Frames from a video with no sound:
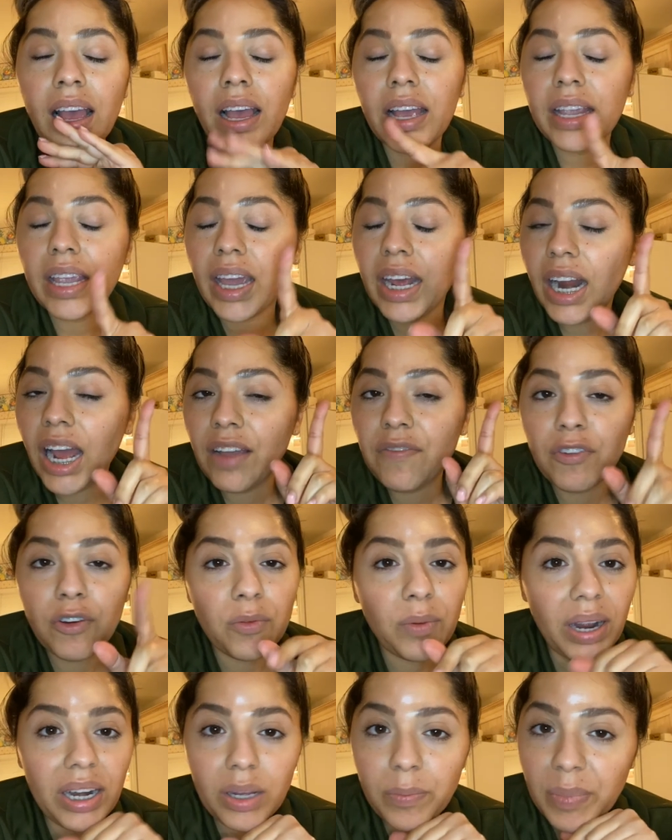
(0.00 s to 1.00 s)
Again, I've
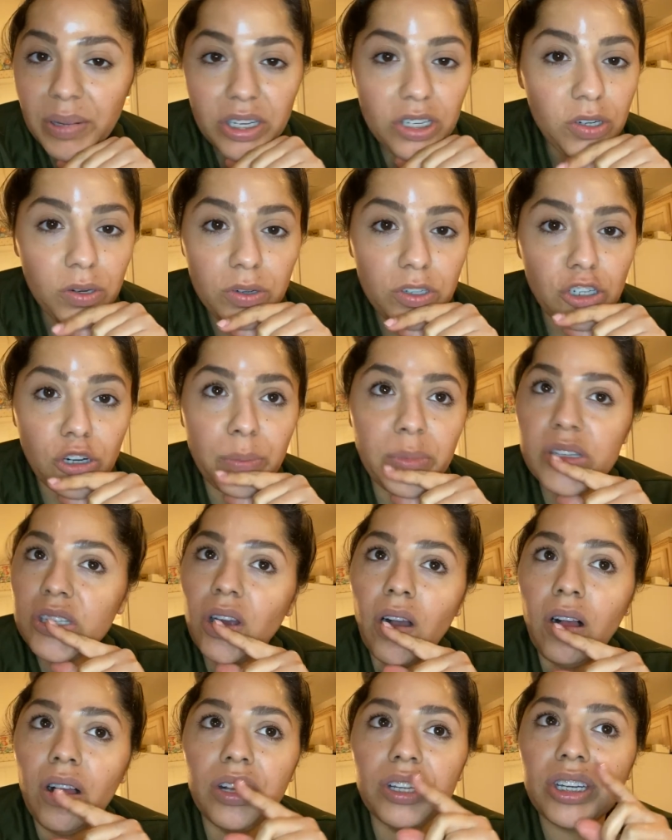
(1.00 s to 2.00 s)
already been to a
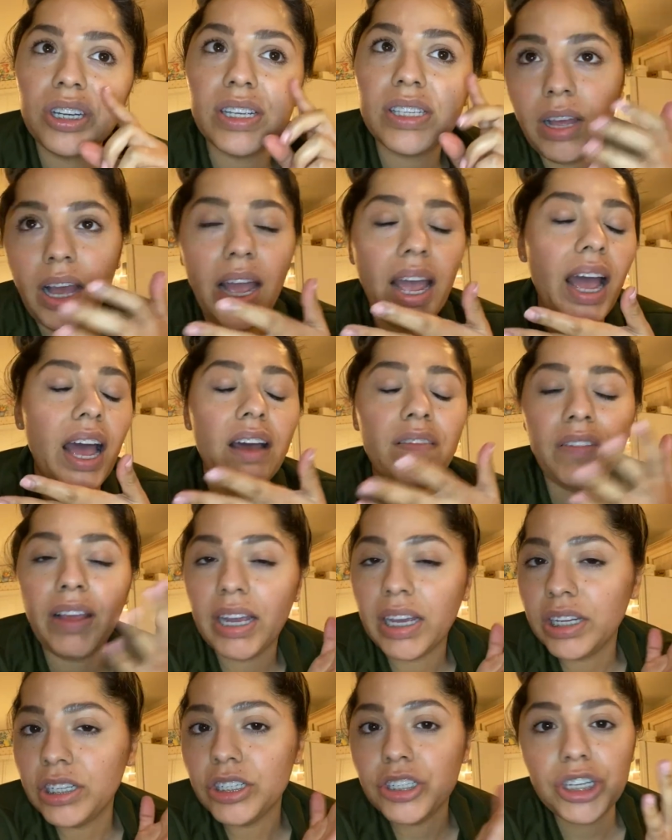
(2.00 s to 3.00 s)
dermatologist. I have
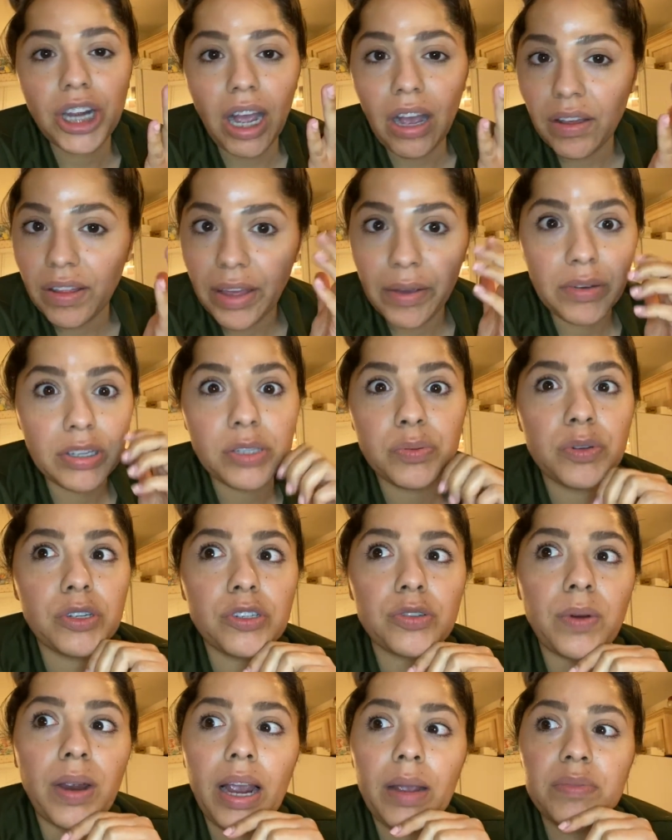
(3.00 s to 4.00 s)
like a gel that was
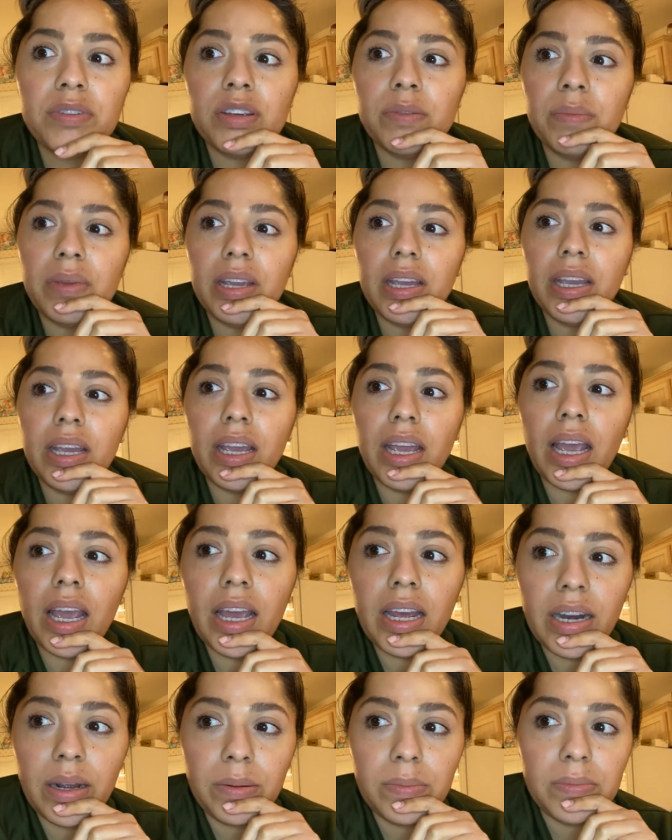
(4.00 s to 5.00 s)
prescribed to me,
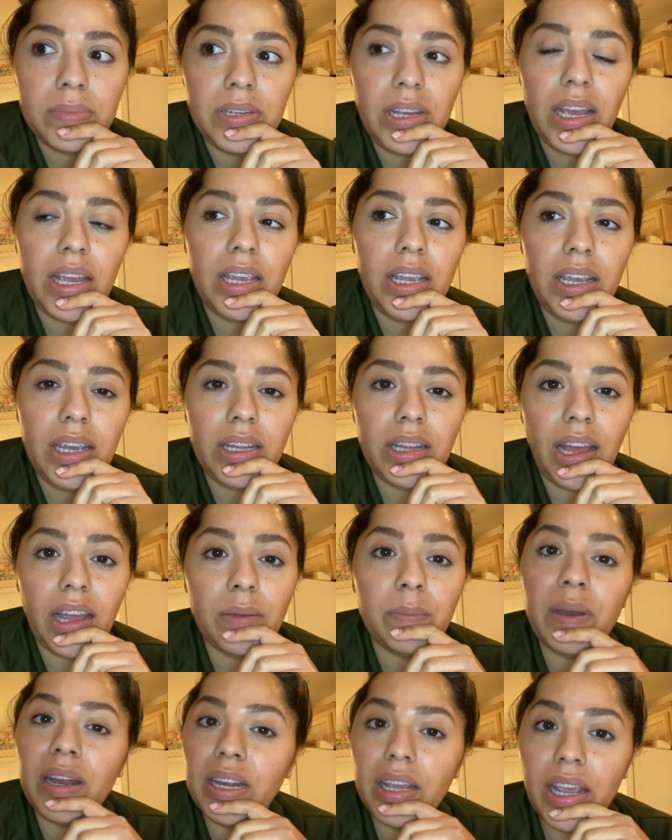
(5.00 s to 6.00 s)
and I'm taking
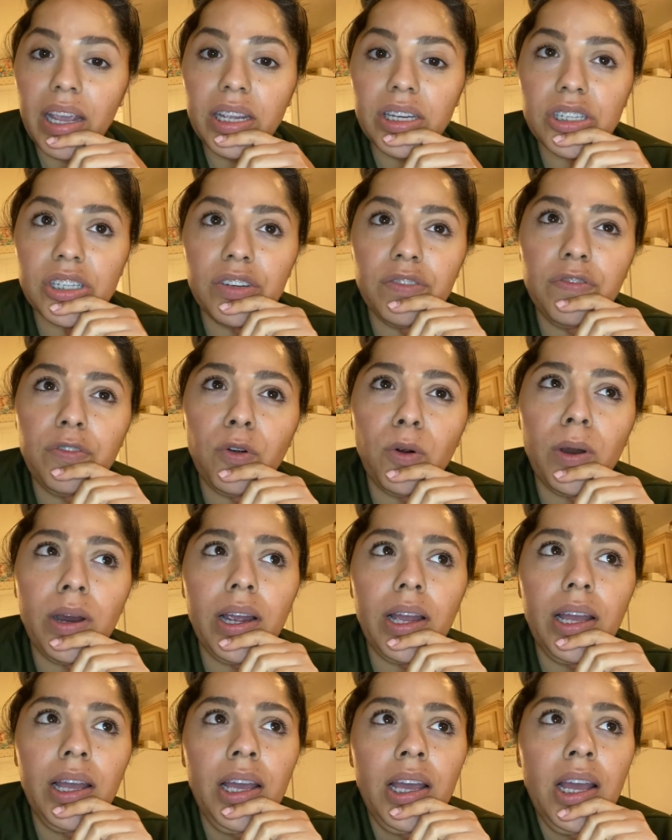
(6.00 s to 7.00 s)
like medication for
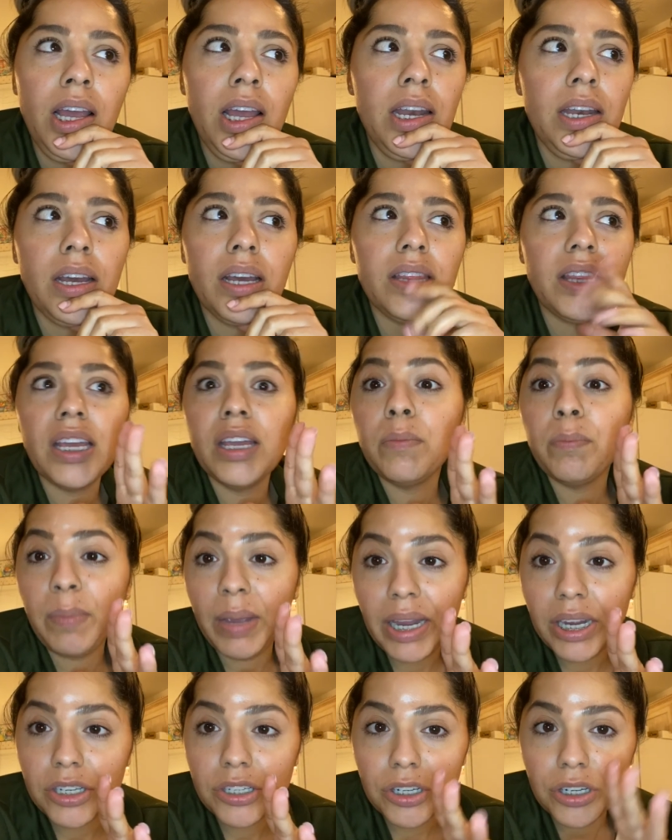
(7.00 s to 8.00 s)
it. Nothing
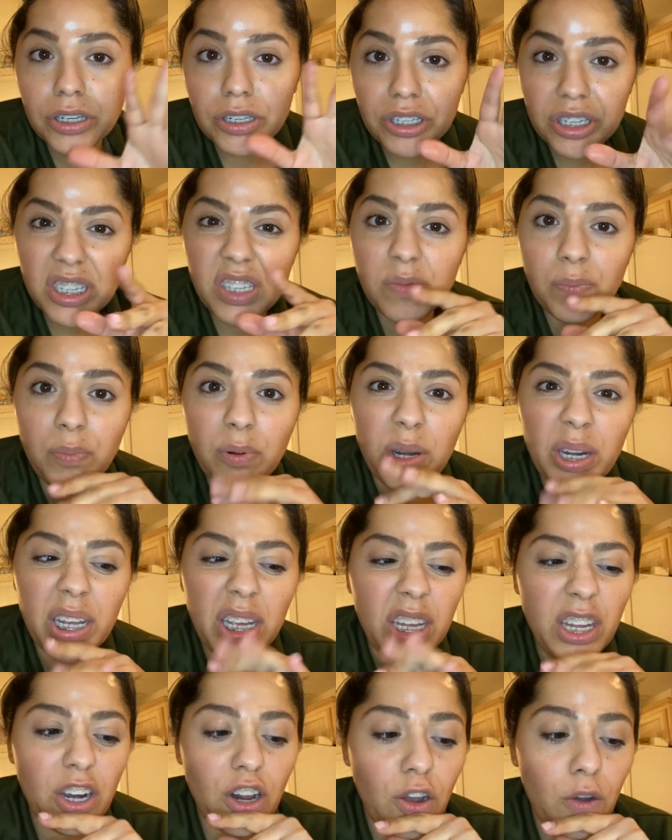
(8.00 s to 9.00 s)
major, just pretty,
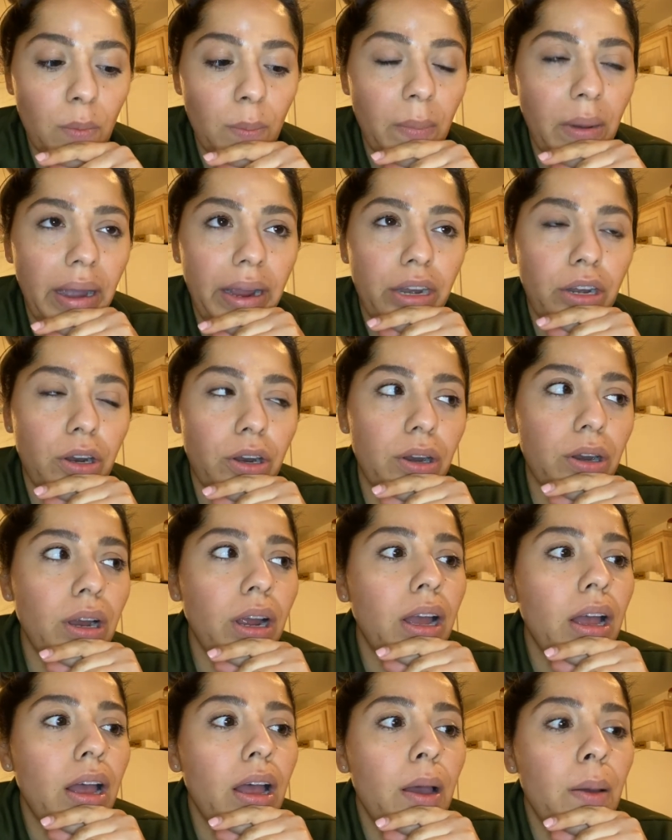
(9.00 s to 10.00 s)
you know, minor.
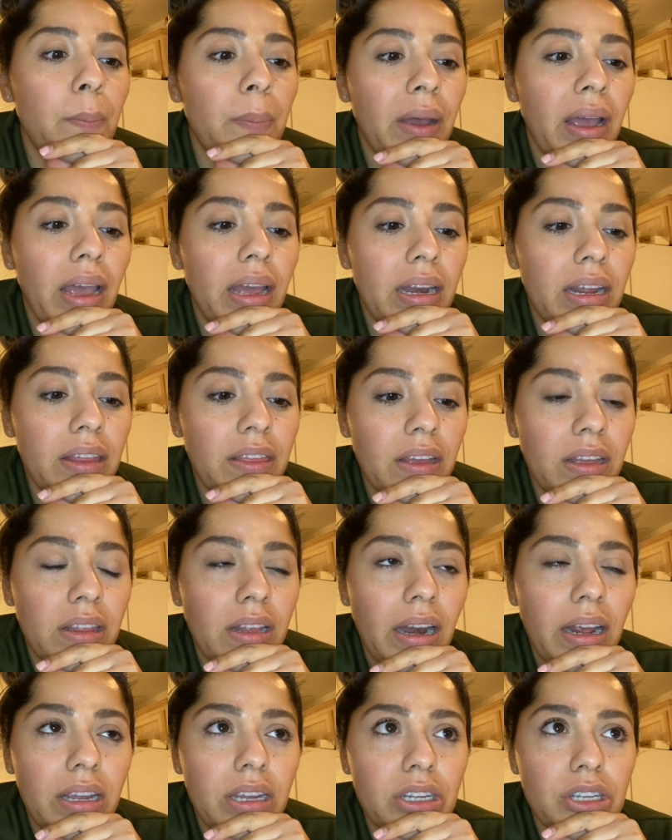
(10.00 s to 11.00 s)
But anything
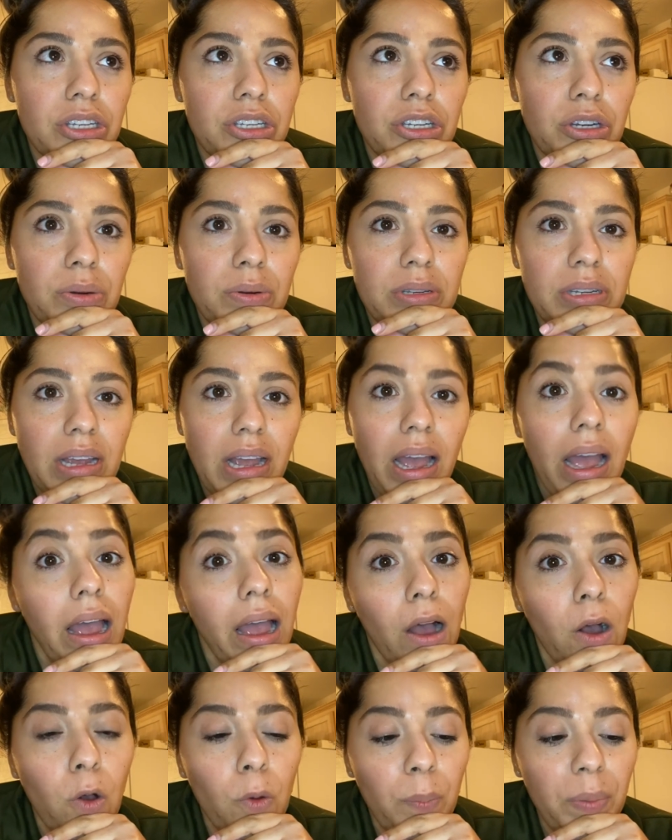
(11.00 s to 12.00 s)
that I can do to
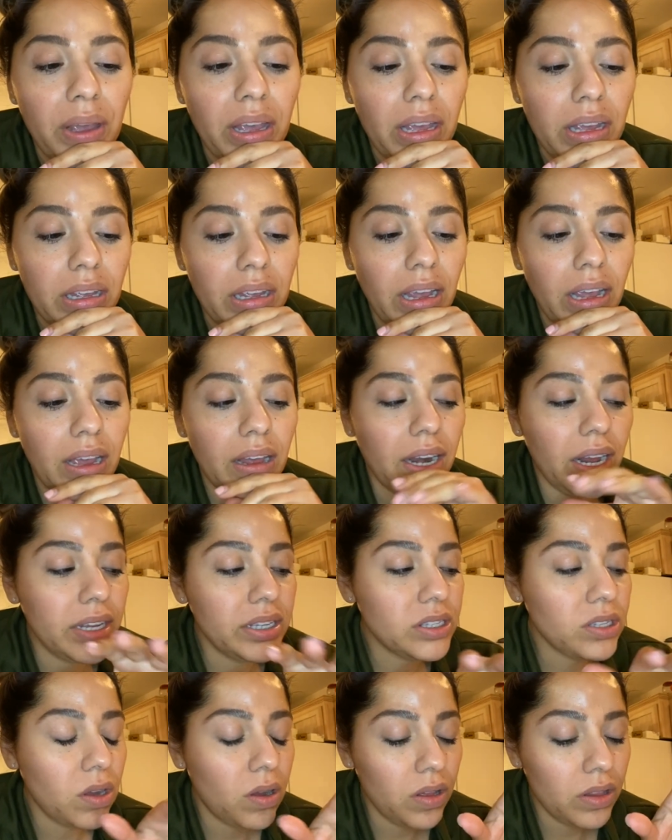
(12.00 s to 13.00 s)
help it. And I
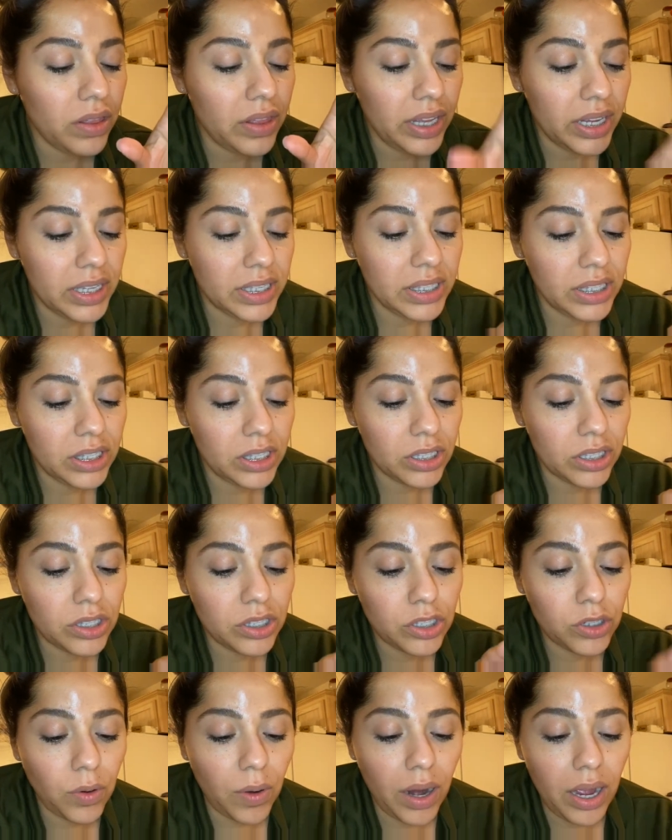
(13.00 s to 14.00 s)
saw this
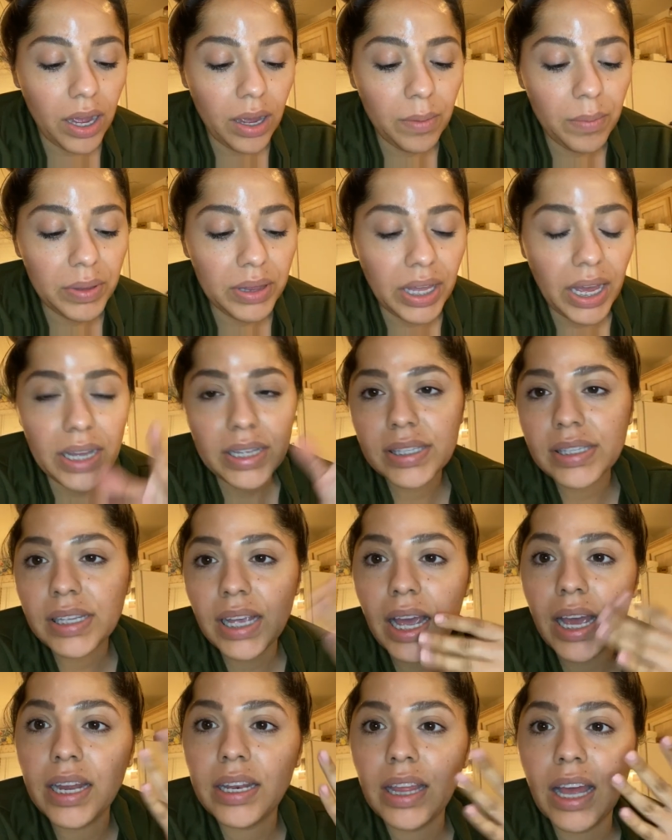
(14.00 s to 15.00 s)
scrub that
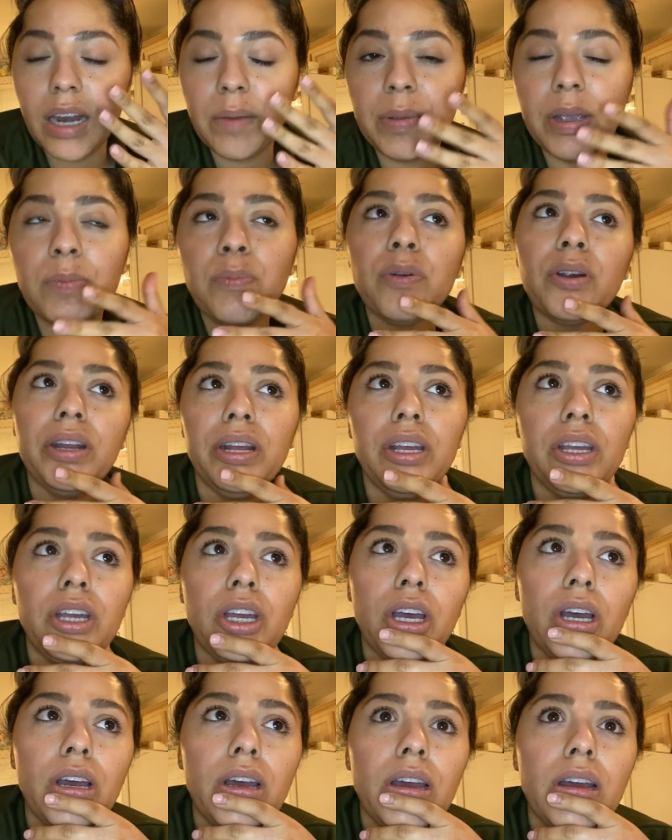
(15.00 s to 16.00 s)
said that'd be pretty
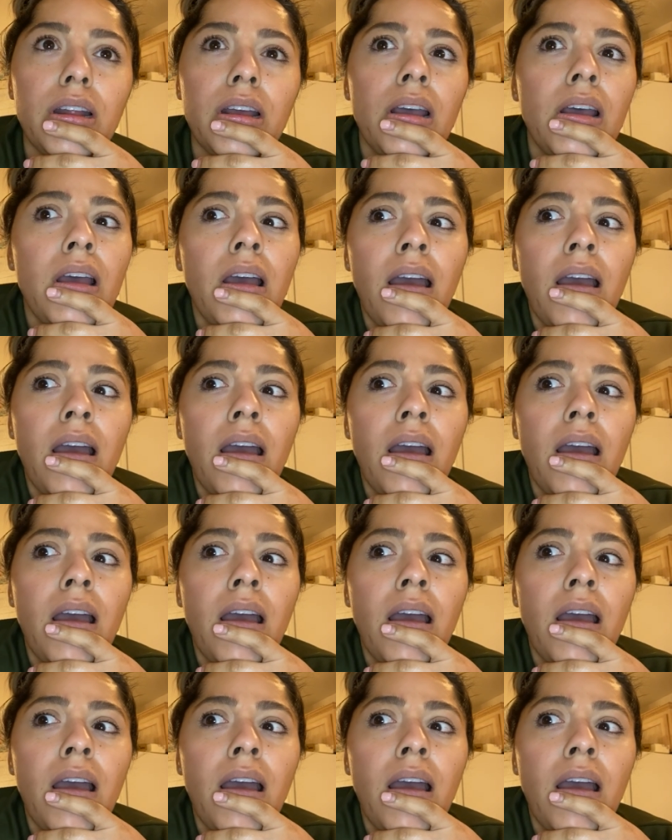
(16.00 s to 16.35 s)
good.